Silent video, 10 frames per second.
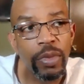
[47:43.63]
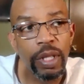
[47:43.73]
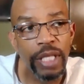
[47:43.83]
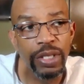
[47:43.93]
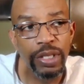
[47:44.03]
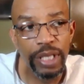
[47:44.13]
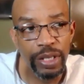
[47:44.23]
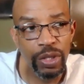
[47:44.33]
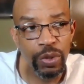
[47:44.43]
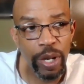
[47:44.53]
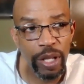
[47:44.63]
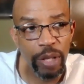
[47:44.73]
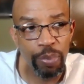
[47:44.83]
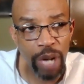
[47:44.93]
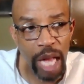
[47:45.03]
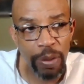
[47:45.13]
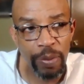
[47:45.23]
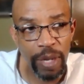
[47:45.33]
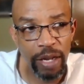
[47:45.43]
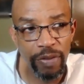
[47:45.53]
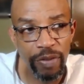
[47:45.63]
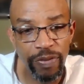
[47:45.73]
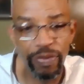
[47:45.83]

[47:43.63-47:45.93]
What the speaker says: this is where the problem of